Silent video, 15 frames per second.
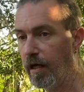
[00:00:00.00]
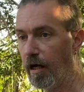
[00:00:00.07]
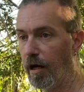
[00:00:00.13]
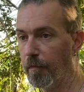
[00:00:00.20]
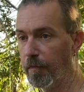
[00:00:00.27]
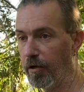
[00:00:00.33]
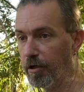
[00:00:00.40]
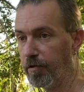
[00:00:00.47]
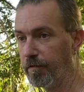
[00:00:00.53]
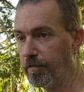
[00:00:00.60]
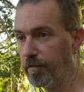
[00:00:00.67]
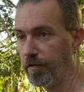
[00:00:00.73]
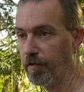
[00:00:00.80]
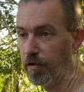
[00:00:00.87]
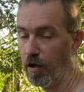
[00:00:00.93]
A
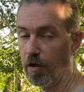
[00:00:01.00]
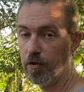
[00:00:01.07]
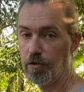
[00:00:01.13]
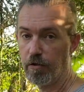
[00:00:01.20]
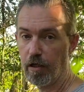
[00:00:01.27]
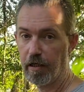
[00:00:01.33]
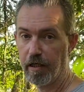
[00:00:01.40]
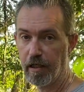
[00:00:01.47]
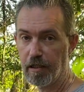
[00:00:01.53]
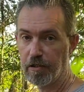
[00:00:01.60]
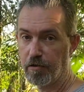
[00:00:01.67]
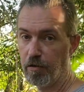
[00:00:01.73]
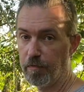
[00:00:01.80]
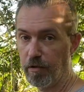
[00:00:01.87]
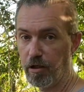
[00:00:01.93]
long draw kiss
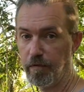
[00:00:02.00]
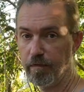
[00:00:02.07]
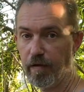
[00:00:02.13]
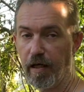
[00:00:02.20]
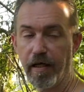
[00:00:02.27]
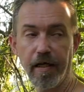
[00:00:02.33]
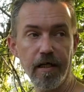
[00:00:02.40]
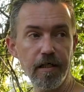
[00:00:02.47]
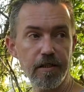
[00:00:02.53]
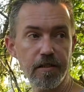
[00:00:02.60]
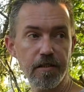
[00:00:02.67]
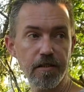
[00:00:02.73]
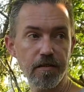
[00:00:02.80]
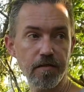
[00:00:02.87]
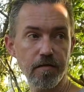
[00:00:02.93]
or a butterfly
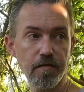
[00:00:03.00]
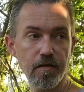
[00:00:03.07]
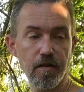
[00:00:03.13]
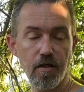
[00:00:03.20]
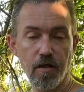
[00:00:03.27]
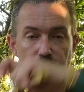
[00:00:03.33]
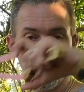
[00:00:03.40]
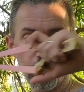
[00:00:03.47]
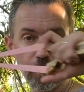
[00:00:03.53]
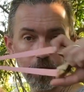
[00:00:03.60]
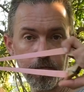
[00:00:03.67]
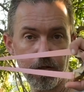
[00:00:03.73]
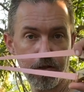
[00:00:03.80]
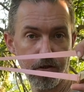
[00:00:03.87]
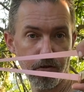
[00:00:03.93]
kiss from
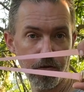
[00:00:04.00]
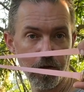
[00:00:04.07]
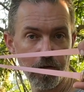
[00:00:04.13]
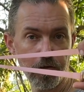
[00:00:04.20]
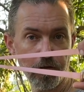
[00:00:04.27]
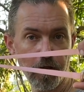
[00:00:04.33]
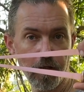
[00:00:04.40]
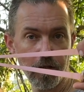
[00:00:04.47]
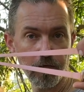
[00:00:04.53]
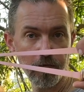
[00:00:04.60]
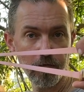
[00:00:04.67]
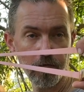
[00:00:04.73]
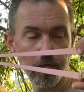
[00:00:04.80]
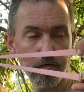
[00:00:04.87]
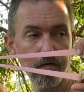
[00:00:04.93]
shoulder draw
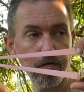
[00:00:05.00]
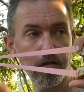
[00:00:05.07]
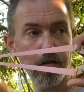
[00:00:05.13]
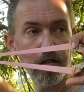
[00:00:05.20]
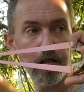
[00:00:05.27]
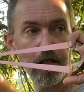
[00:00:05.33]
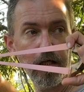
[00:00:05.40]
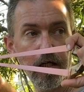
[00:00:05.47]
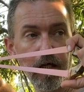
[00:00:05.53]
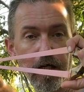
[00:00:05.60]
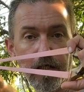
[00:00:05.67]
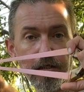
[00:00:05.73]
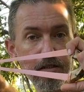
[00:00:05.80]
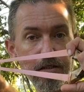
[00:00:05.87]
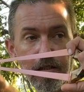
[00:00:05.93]

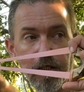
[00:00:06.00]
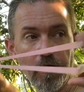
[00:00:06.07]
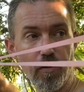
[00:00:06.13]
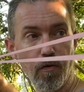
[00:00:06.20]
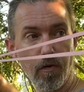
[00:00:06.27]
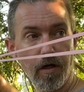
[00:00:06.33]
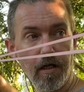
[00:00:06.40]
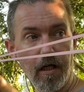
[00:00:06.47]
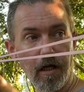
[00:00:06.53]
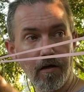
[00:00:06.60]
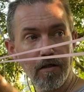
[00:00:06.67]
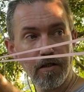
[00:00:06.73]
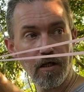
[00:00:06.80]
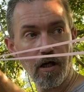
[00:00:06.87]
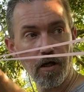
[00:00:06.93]
is nowhere near
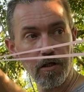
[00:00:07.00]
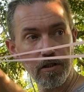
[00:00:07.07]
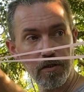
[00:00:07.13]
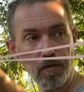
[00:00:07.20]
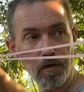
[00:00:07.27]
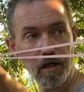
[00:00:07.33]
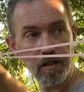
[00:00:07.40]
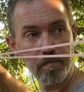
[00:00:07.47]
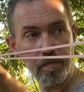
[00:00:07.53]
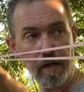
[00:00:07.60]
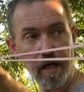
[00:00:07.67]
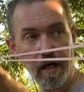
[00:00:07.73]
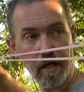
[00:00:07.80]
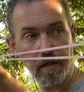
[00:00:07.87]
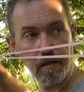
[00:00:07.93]
as harsh or as
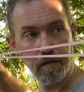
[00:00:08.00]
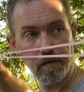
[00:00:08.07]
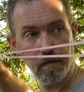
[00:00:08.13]
bad